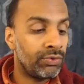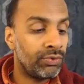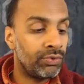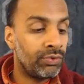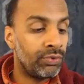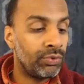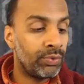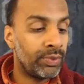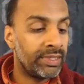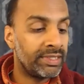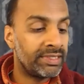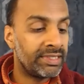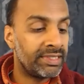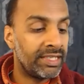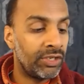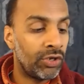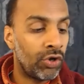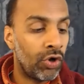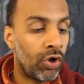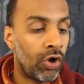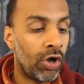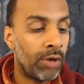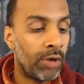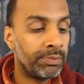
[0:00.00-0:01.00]
do we
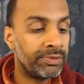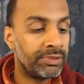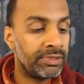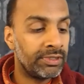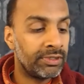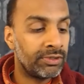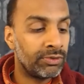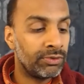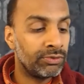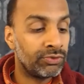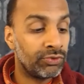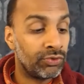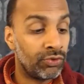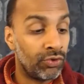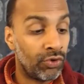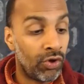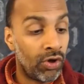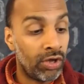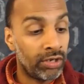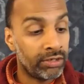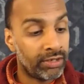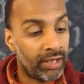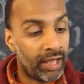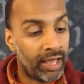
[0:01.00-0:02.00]
see obstacles
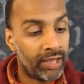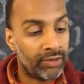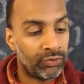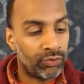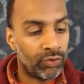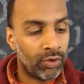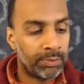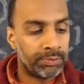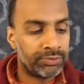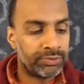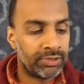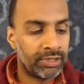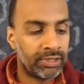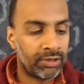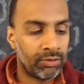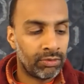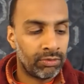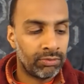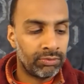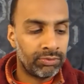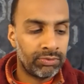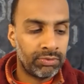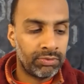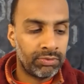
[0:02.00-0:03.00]
not as obstacles?